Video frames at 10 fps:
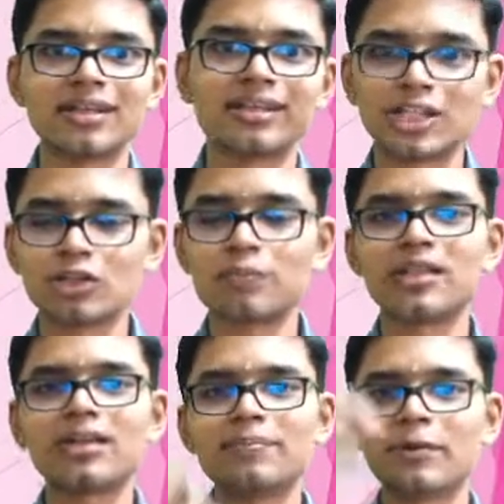They should be
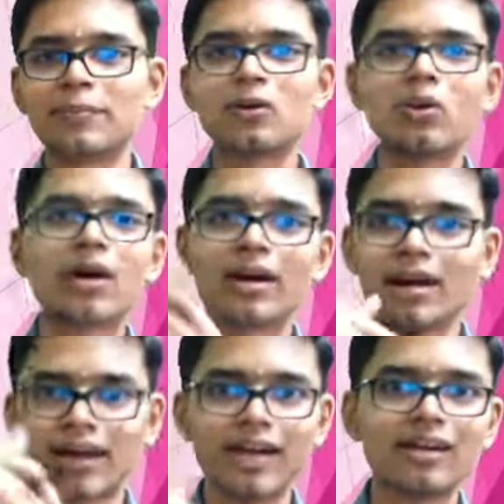the people who are
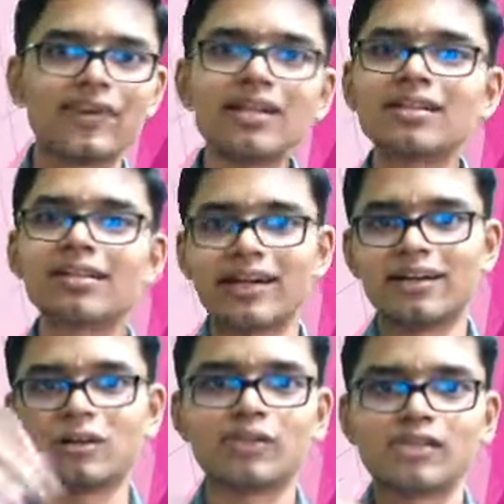aligned with trade
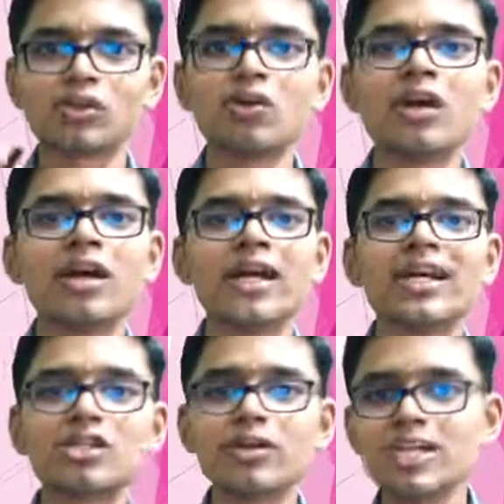and commerce. So
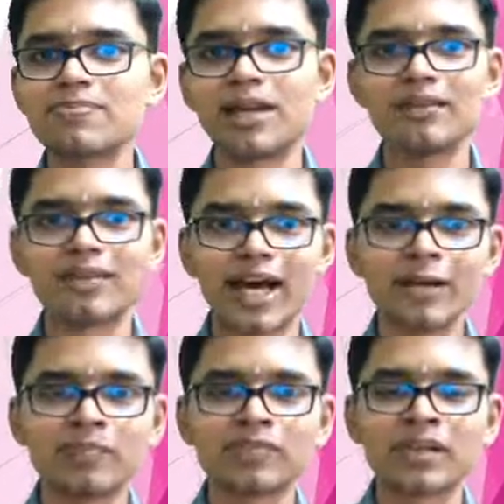historians believe
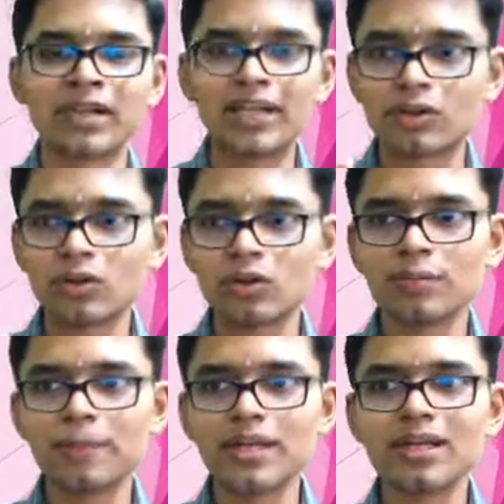that it
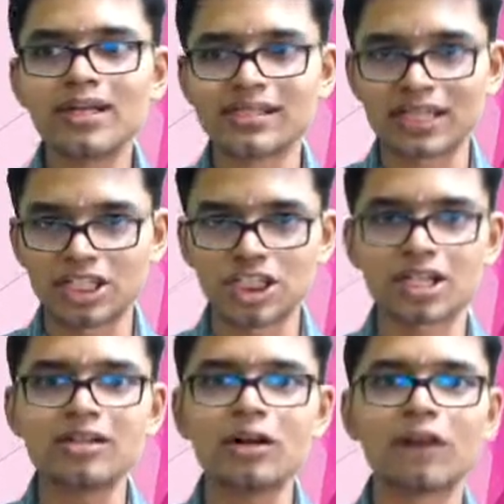could be a
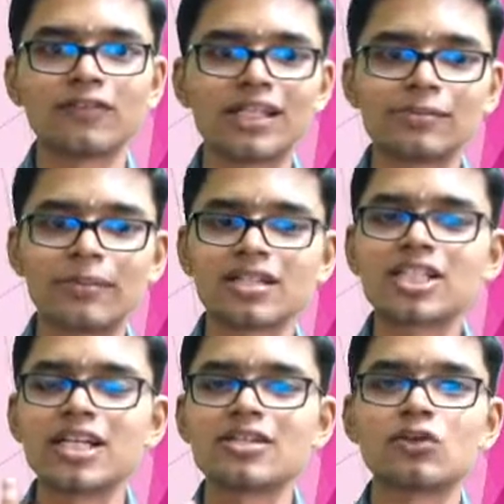section of these
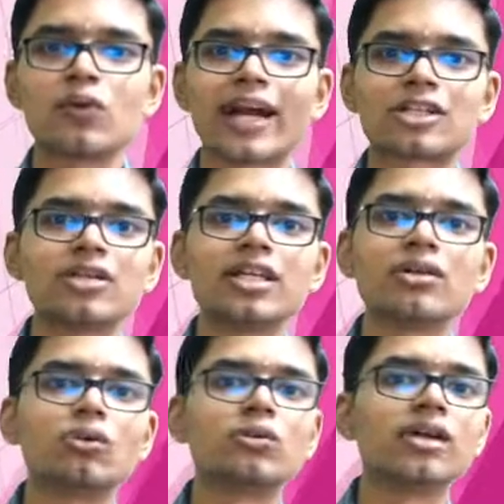merchants who actually
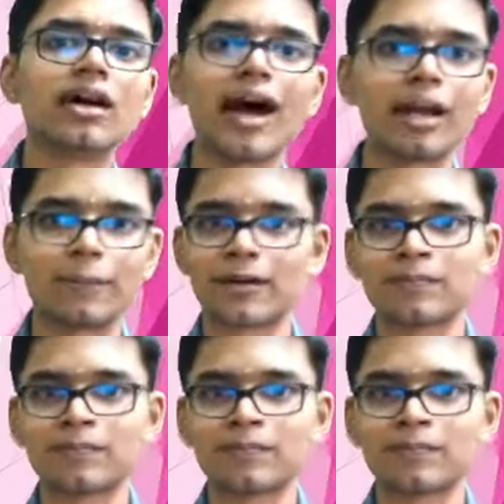ruled Harappa.